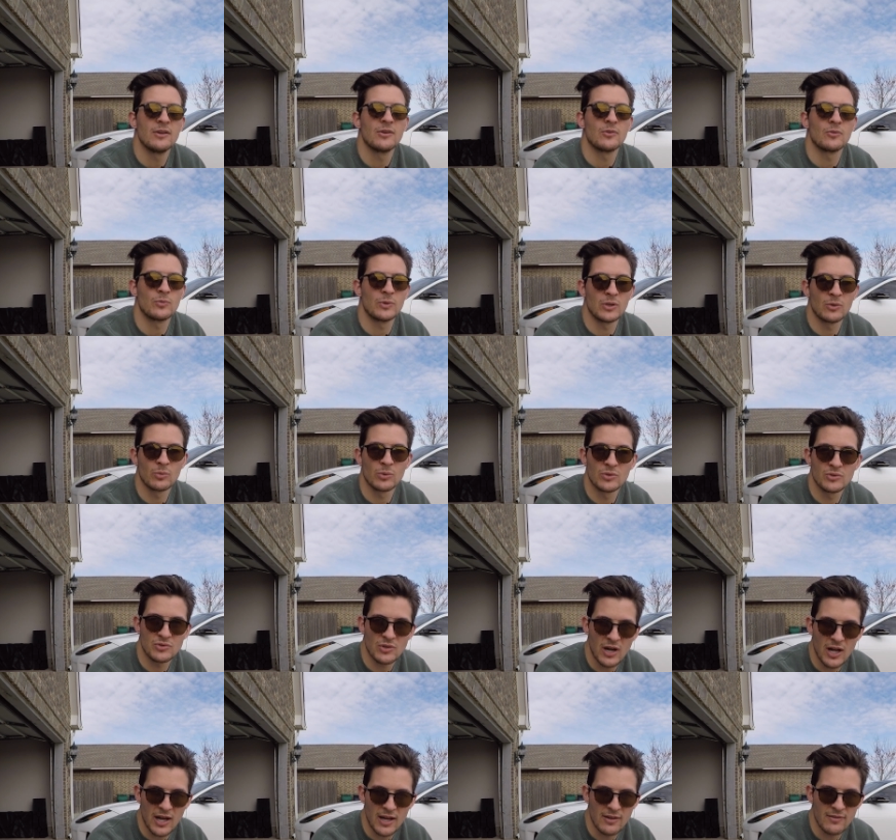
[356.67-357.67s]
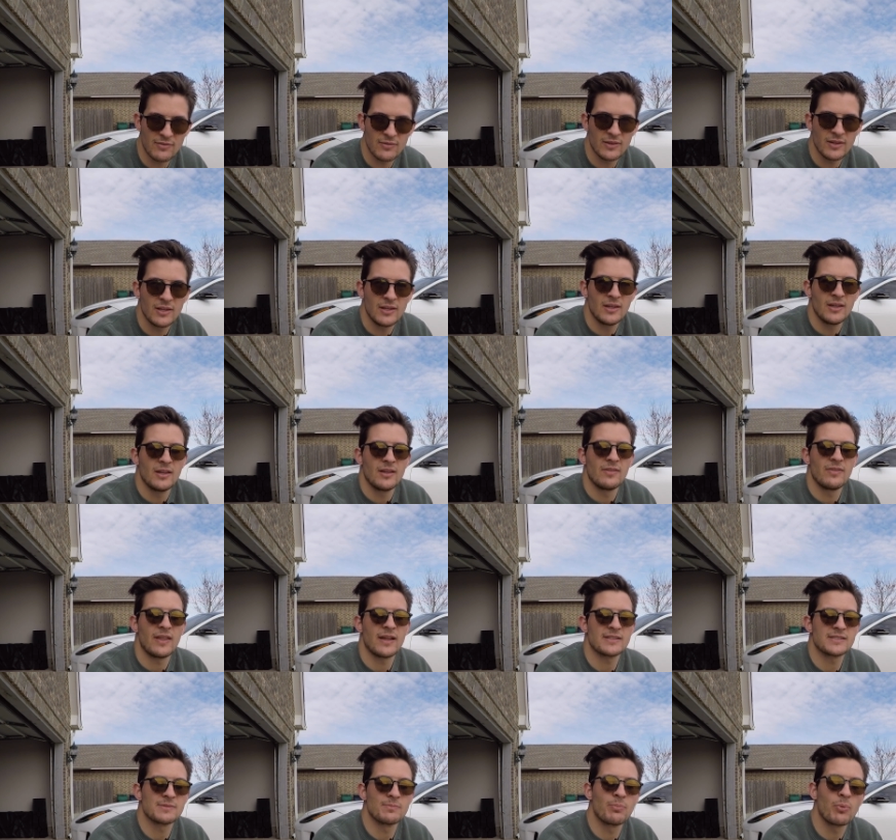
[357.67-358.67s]
rear-wheel drive.
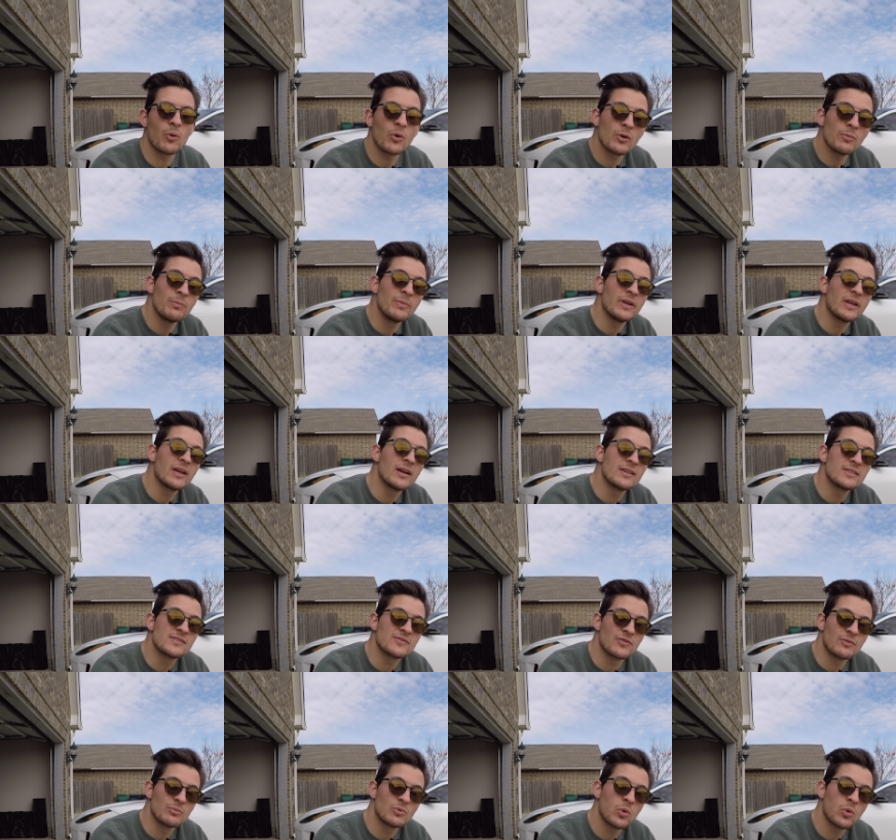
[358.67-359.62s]
That's important because from